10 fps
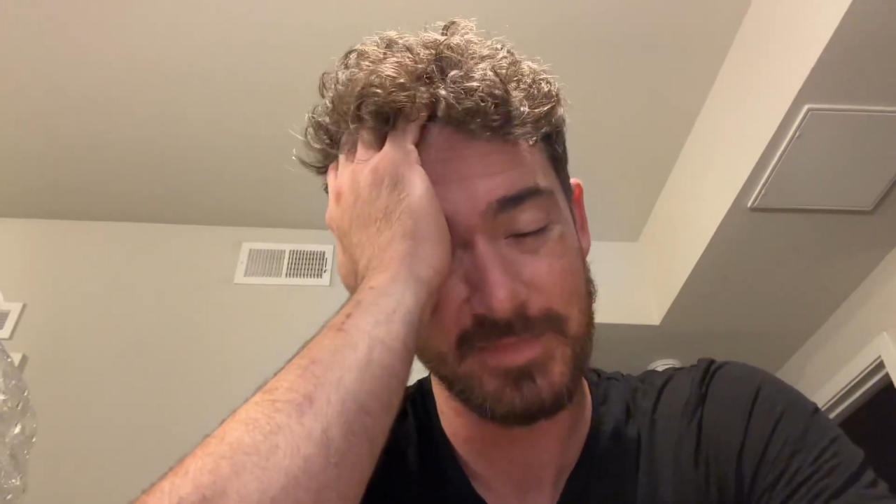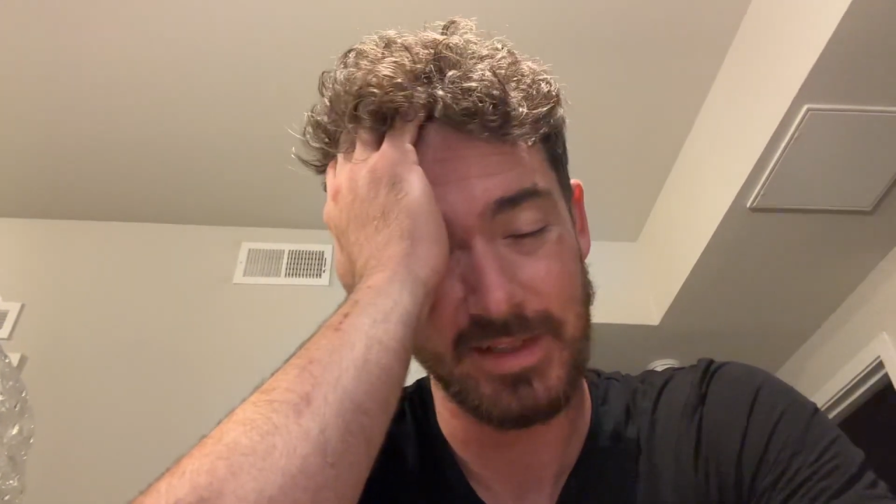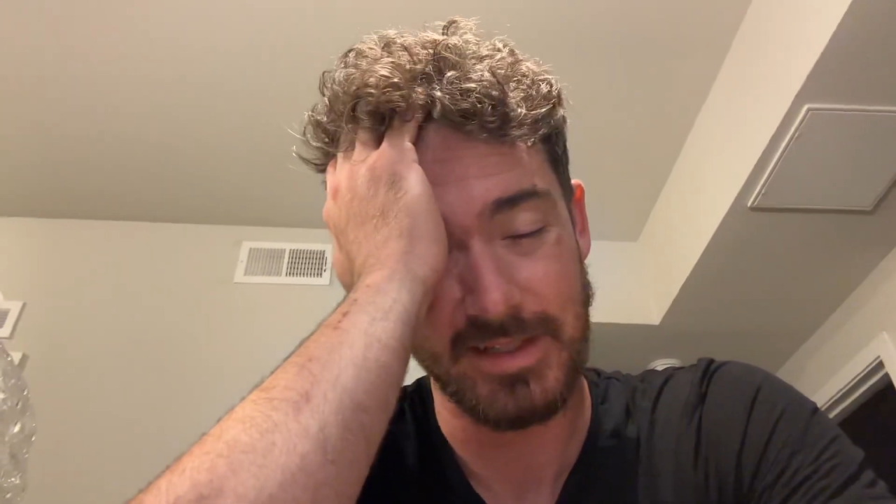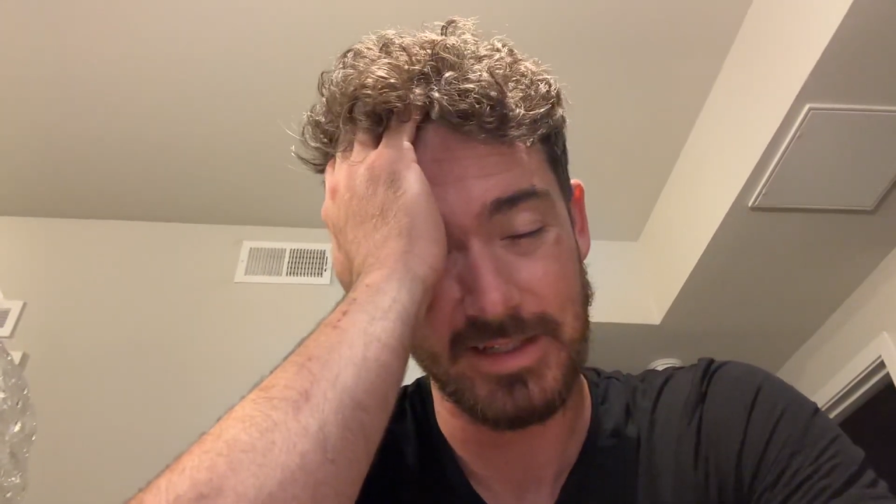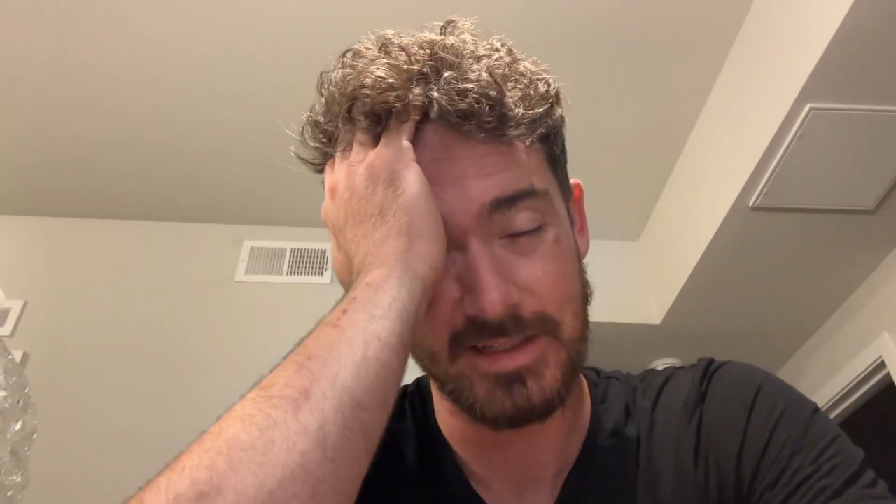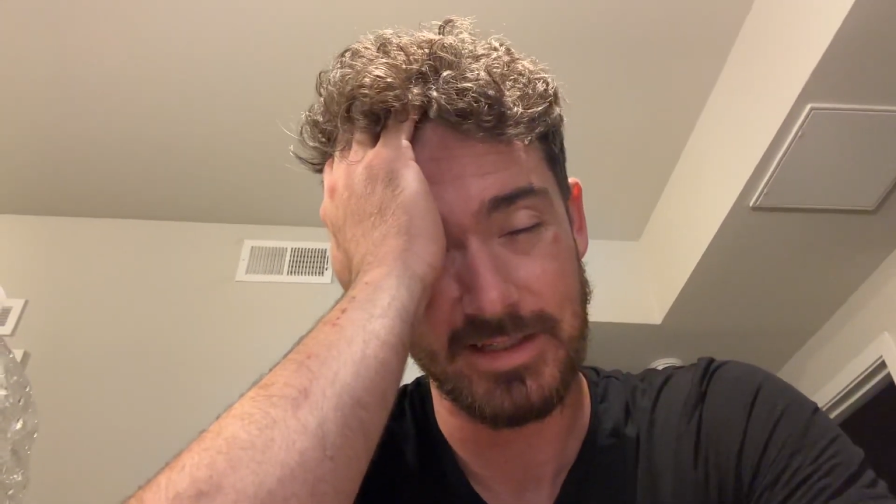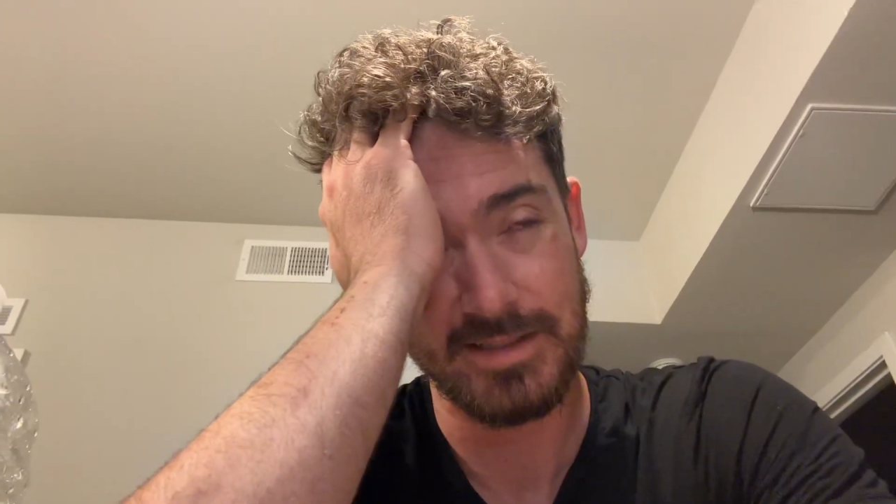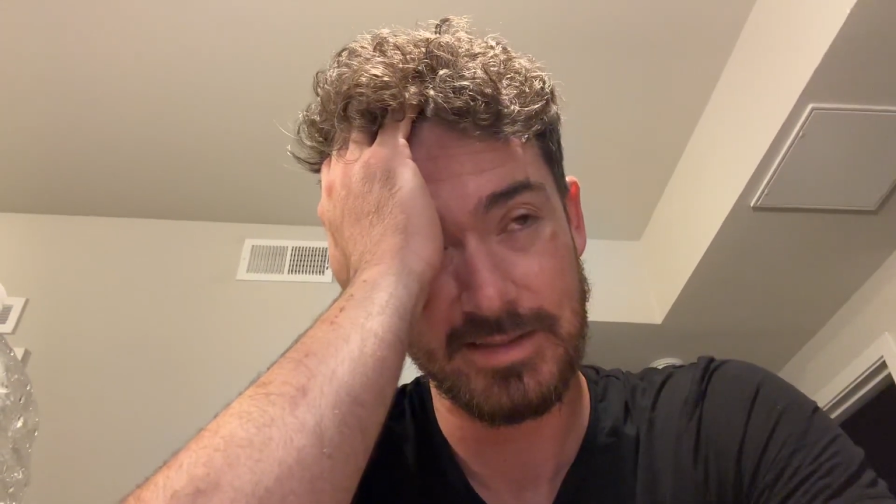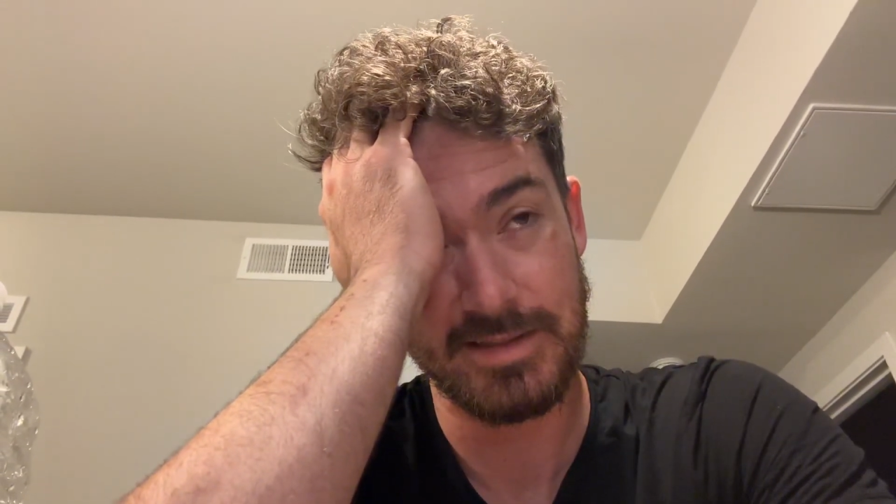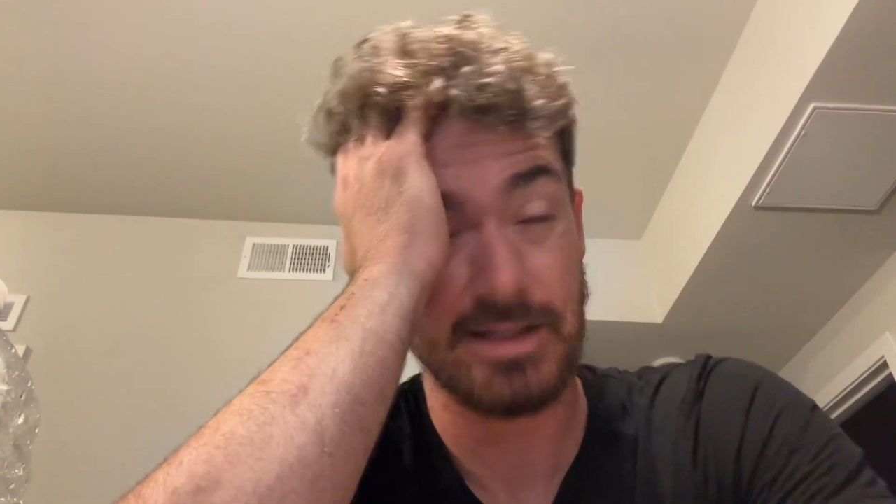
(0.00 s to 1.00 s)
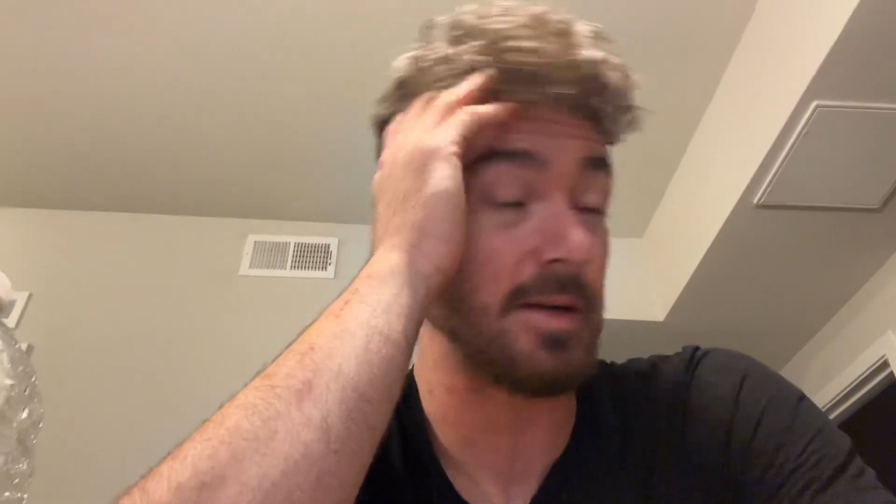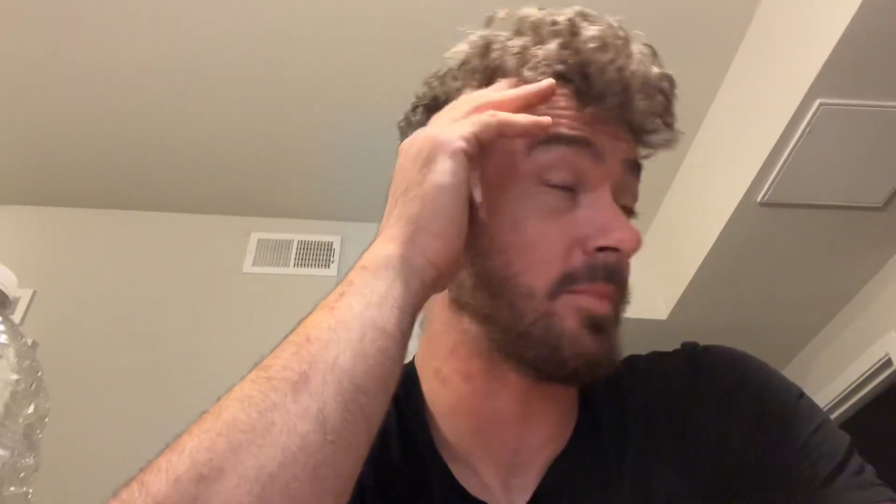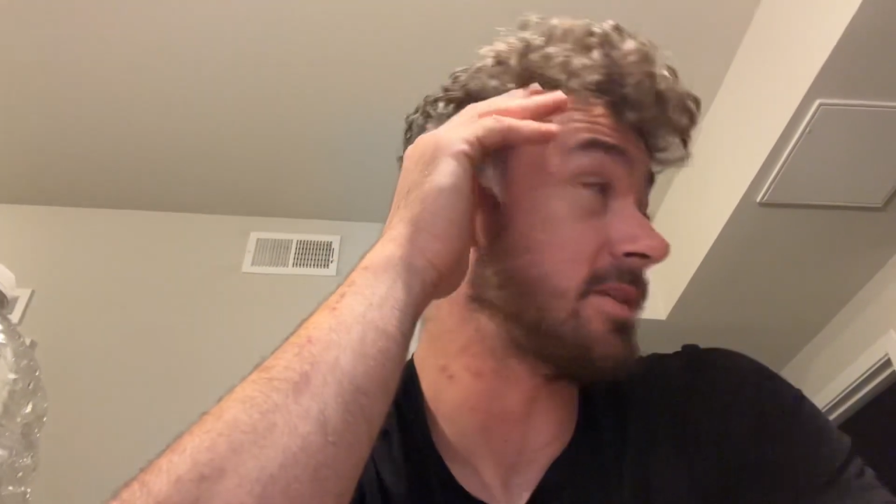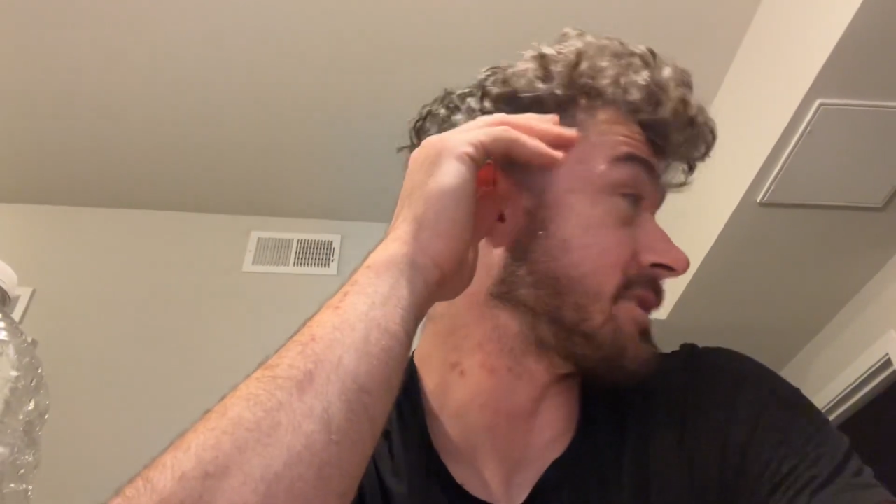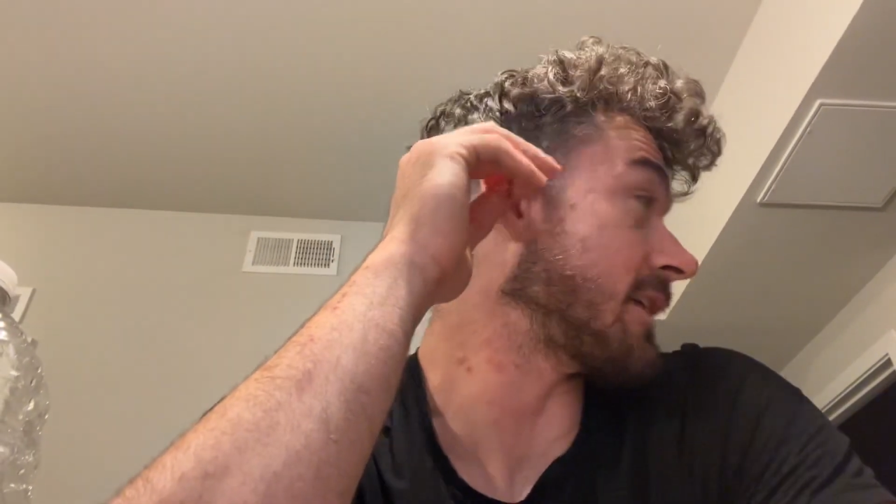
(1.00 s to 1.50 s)
And then I
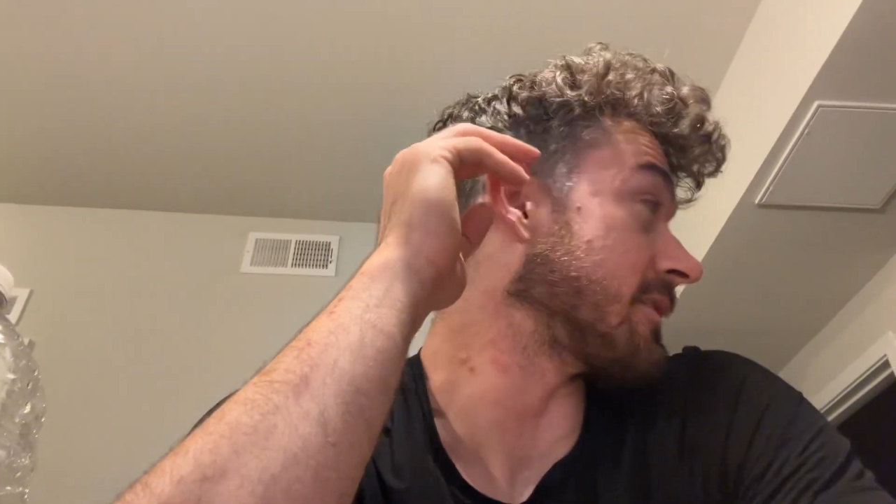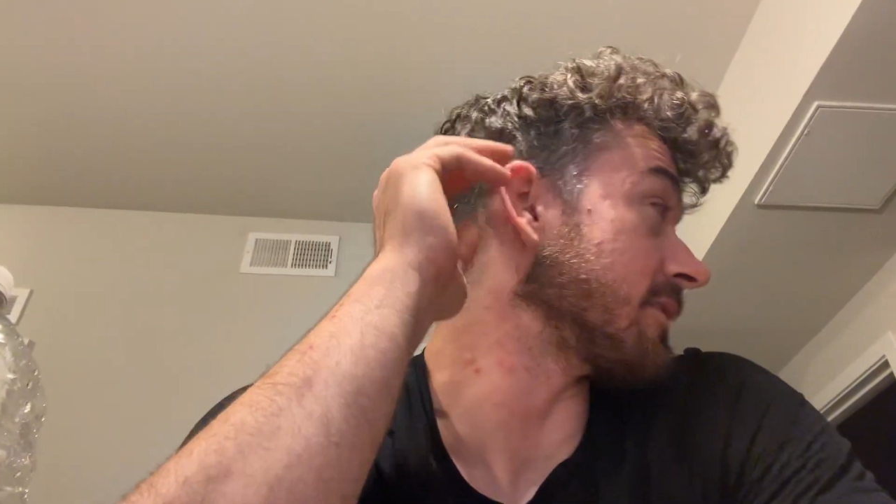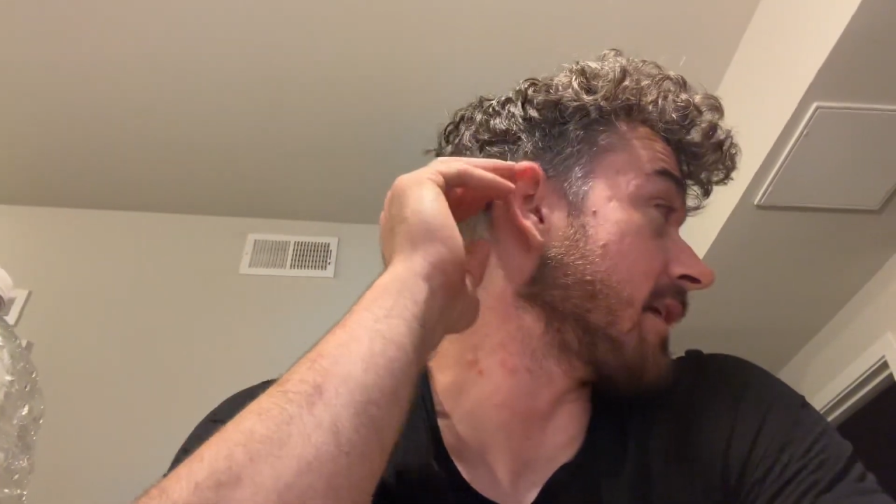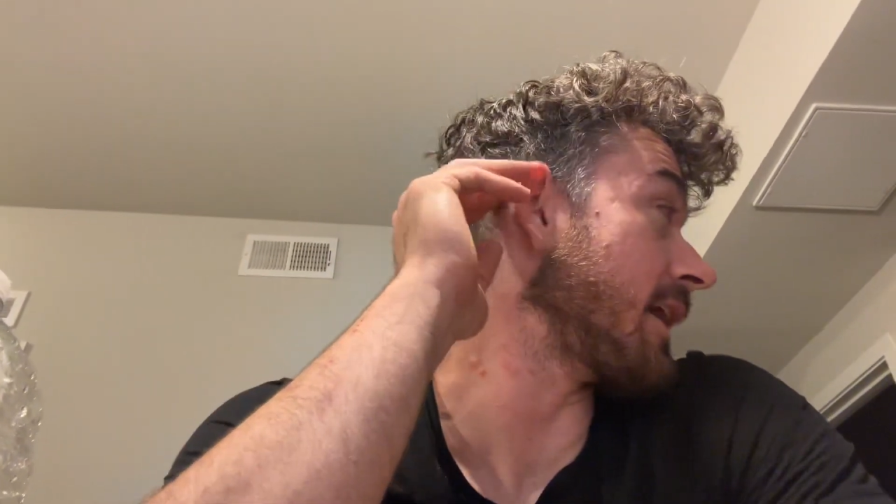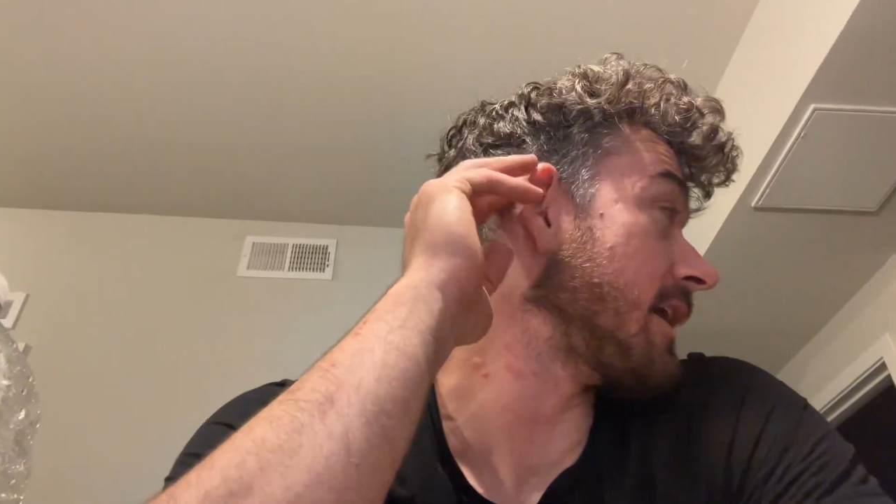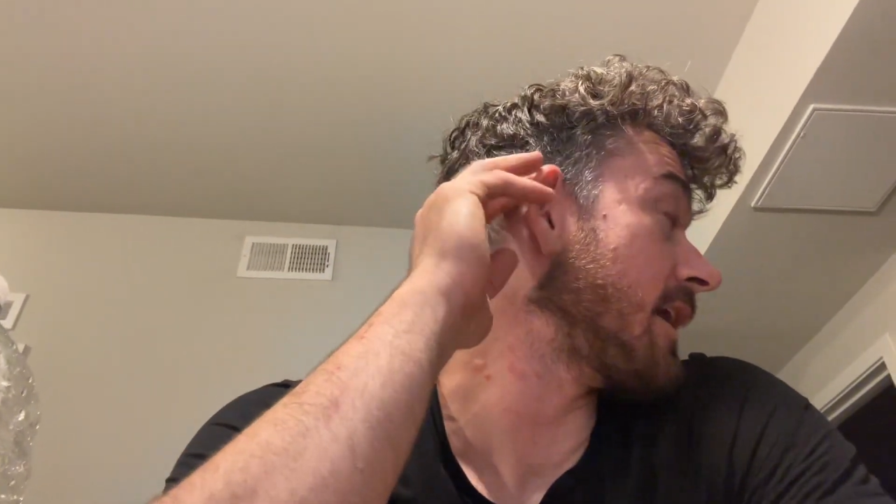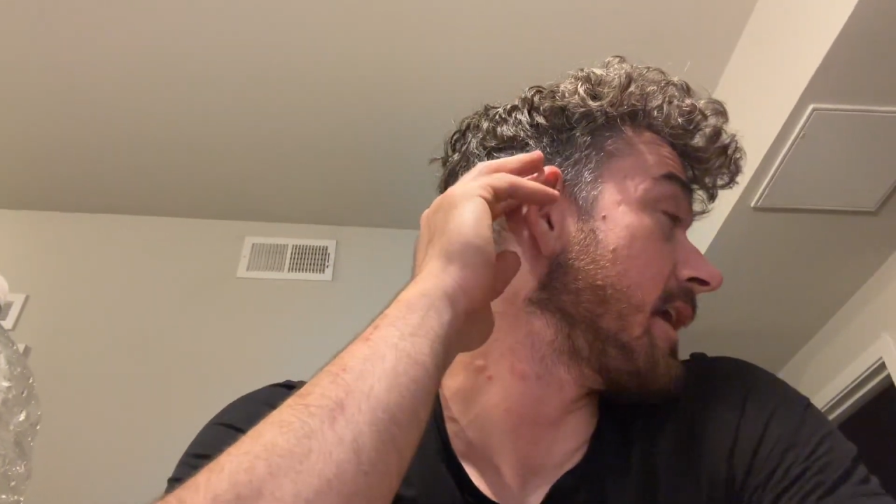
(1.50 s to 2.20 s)
put together that